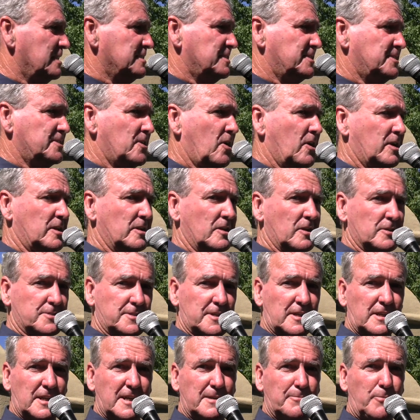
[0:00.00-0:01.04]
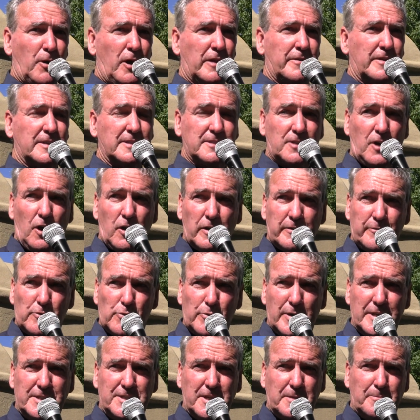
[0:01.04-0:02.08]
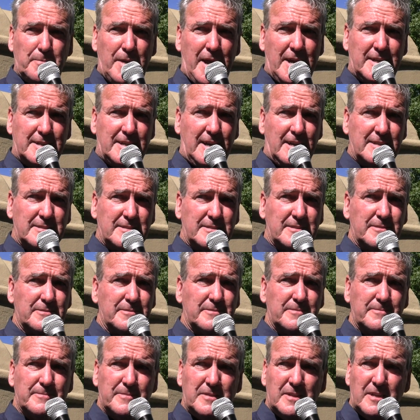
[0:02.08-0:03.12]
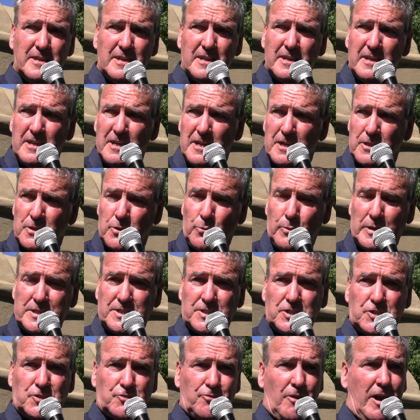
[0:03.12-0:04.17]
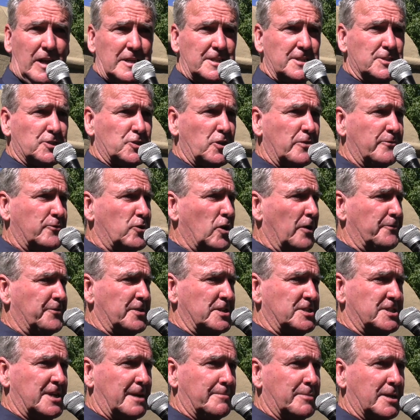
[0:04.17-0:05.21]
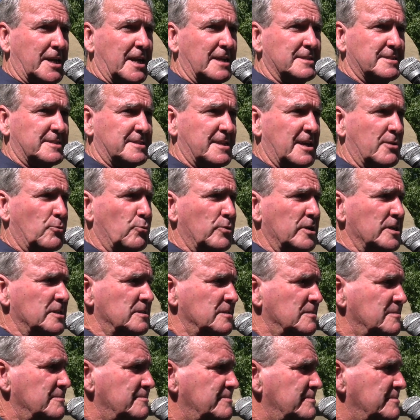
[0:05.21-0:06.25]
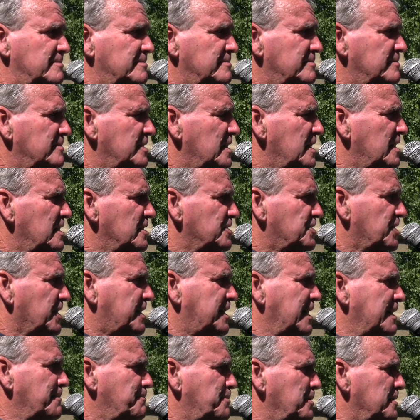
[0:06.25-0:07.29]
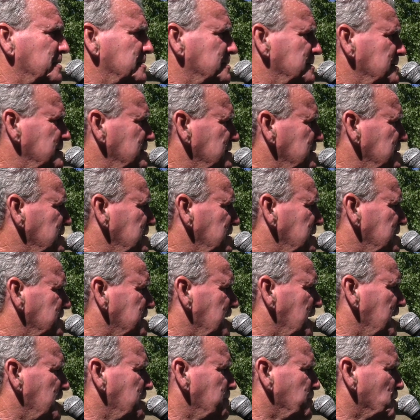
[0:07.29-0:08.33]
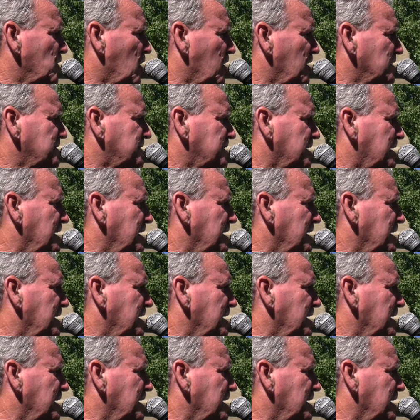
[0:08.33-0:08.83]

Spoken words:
and psychologically by these overreaching mandates. The West Australians who got the jab against their will, to keep, they're immunised